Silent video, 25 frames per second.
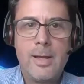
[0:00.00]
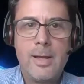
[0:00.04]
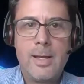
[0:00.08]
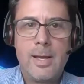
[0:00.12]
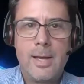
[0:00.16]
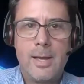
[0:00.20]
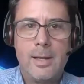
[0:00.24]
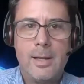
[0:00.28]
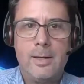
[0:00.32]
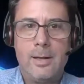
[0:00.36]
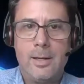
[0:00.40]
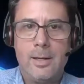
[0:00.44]

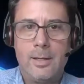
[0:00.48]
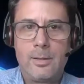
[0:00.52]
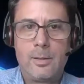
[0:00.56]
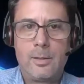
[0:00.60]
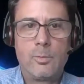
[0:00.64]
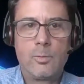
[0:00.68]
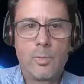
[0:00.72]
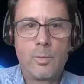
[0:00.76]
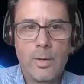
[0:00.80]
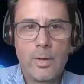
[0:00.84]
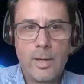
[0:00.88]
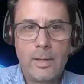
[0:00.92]
And it could
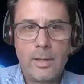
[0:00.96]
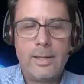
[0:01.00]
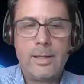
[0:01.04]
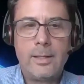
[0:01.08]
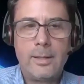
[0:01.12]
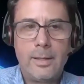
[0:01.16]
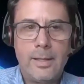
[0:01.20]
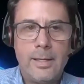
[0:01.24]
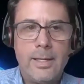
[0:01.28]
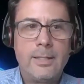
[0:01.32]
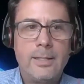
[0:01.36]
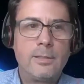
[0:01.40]
really
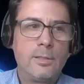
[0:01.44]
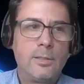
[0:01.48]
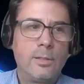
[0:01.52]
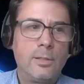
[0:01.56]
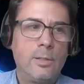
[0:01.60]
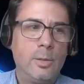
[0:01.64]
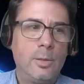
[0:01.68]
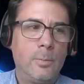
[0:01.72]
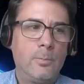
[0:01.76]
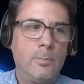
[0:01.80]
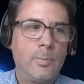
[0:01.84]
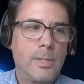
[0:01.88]
lead
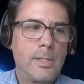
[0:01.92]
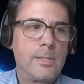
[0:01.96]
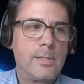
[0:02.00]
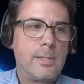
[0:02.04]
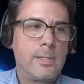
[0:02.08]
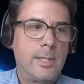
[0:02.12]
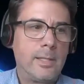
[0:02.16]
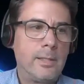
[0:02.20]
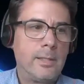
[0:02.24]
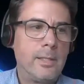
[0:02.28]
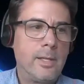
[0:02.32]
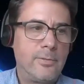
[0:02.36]
to
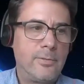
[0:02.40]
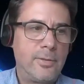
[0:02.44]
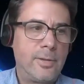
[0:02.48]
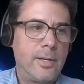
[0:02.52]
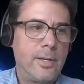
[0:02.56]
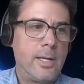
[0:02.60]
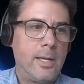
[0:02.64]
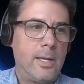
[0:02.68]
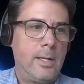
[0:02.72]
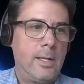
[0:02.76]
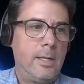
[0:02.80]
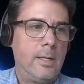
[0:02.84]

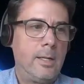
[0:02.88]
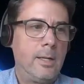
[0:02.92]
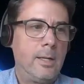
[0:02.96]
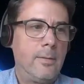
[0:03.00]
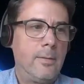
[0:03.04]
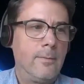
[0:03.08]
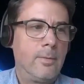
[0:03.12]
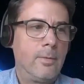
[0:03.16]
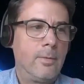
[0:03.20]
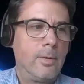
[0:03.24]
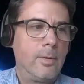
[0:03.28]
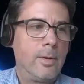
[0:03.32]
significant
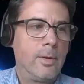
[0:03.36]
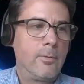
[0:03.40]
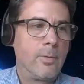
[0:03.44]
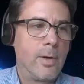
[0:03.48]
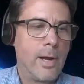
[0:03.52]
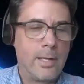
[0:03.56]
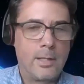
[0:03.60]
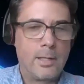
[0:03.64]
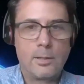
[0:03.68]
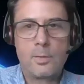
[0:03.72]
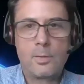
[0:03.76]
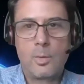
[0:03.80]

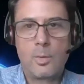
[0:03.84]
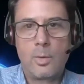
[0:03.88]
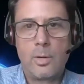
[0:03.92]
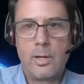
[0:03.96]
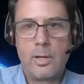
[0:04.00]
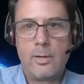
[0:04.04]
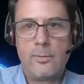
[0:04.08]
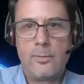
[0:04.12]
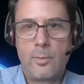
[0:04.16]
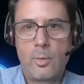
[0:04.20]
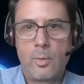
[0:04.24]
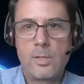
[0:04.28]
regulatory
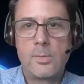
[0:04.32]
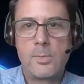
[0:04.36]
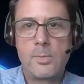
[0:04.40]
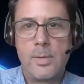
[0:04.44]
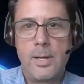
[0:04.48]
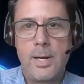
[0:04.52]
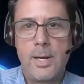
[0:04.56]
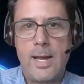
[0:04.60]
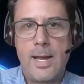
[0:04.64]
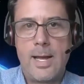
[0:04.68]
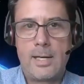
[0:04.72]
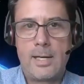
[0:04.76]
enforcement
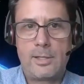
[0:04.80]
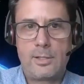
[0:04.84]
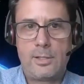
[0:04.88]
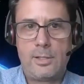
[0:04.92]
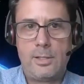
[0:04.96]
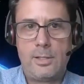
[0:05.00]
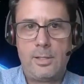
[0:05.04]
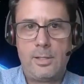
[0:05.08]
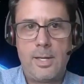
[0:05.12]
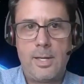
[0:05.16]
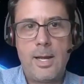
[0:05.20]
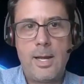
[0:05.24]

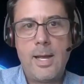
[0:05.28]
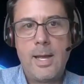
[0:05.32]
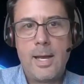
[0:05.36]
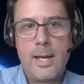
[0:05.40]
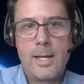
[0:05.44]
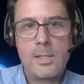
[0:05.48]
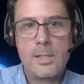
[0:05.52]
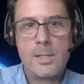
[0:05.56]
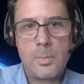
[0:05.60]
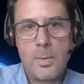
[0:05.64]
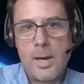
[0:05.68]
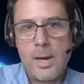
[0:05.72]
action
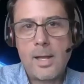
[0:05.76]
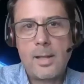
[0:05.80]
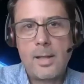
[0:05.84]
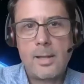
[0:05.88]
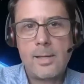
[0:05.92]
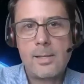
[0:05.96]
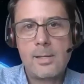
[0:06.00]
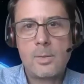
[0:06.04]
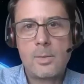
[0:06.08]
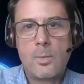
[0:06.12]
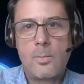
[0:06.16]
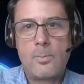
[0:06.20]
as well
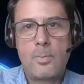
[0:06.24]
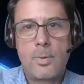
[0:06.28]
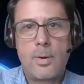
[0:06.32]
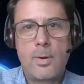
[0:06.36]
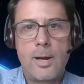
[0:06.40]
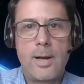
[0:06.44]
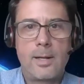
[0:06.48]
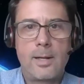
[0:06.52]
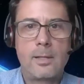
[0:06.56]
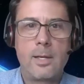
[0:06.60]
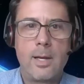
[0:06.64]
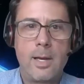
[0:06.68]
as
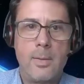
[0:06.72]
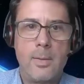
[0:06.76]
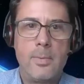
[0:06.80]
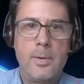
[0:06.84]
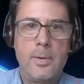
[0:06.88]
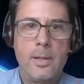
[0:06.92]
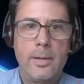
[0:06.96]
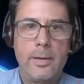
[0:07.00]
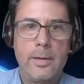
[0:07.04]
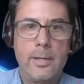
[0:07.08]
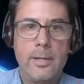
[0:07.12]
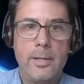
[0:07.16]
product
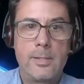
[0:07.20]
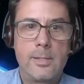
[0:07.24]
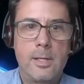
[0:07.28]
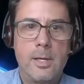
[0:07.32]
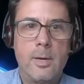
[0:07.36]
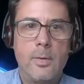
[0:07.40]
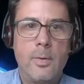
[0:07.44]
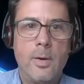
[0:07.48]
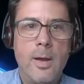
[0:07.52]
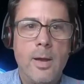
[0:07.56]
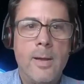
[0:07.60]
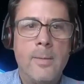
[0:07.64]
liability.
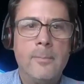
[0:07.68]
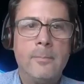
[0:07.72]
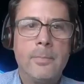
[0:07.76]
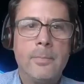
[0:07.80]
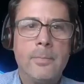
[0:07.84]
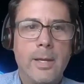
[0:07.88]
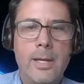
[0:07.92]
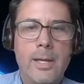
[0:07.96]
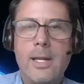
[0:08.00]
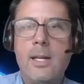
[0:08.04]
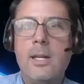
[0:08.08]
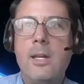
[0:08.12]
So
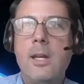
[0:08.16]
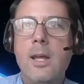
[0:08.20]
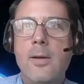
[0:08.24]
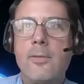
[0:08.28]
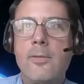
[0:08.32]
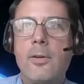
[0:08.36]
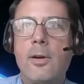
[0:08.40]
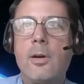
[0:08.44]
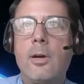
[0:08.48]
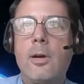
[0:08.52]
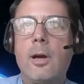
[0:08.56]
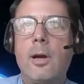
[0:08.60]
again,
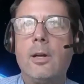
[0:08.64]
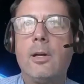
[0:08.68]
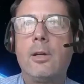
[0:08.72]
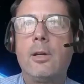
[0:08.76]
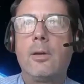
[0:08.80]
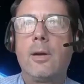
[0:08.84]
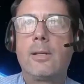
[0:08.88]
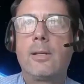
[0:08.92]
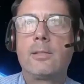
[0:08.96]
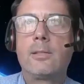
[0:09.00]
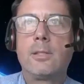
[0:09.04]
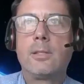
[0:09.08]
never
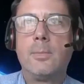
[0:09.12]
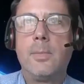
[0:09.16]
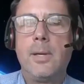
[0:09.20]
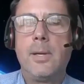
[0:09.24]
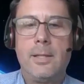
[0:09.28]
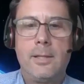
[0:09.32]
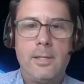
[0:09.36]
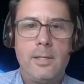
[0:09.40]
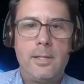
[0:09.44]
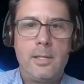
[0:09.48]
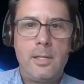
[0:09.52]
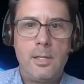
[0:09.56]
underestimate
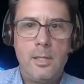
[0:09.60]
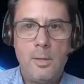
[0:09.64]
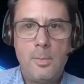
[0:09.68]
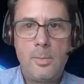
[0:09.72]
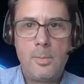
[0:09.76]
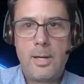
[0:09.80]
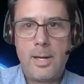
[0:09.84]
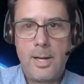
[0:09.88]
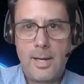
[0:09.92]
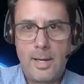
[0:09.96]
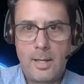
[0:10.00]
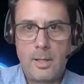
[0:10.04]
the
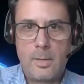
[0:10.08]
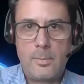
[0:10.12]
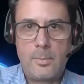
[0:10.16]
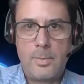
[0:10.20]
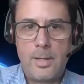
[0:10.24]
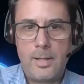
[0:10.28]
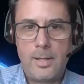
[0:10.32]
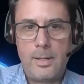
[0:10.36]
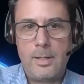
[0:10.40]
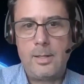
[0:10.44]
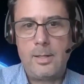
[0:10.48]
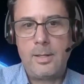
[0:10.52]
human
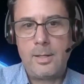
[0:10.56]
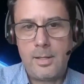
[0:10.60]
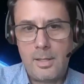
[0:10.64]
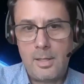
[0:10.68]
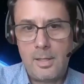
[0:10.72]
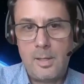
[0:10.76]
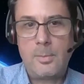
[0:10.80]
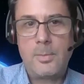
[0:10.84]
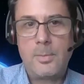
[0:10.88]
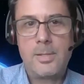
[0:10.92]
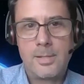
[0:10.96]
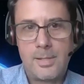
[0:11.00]
element and the
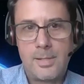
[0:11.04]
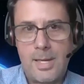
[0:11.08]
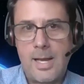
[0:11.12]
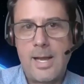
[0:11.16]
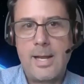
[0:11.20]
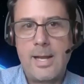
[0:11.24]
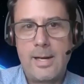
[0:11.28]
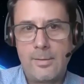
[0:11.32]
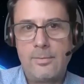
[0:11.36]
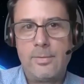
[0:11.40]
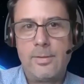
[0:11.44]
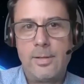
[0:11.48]
human
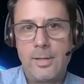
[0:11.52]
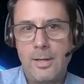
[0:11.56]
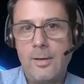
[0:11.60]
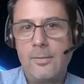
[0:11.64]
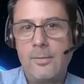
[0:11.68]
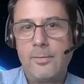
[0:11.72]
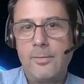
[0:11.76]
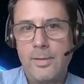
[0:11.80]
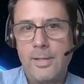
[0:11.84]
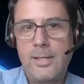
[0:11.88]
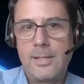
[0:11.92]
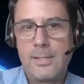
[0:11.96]
side
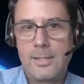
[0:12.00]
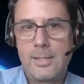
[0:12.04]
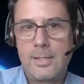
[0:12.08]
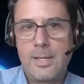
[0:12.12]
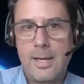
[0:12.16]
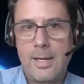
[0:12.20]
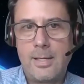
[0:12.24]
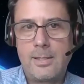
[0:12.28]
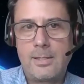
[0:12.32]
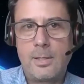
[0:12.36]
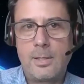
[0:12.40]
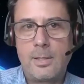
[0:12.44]
of these
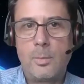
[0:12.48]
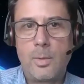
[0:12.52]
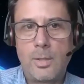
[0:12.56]
things and